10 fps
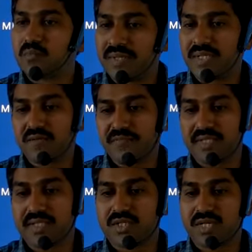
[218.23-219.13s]
moment
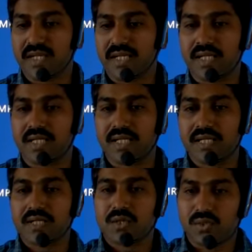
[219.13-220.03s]
of inertia in
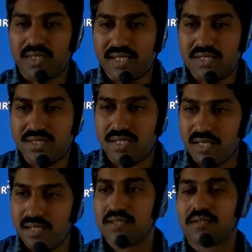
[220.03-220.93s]

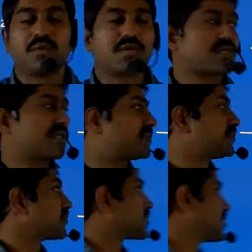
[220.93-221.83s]
rotational motion.